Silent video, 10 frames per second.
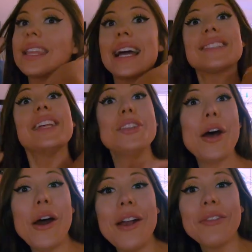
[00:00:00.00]
Yes and
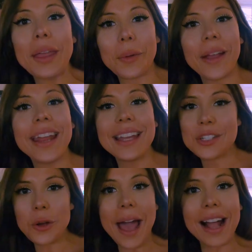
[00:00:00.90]
no. I feel like I'm gonna
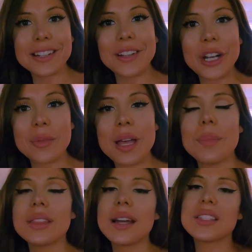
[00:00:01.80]
get dragged a little
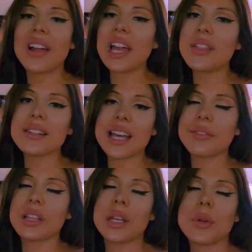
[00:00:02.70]
bit, but that's fine. That's
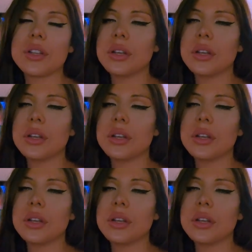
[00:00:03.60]
everything.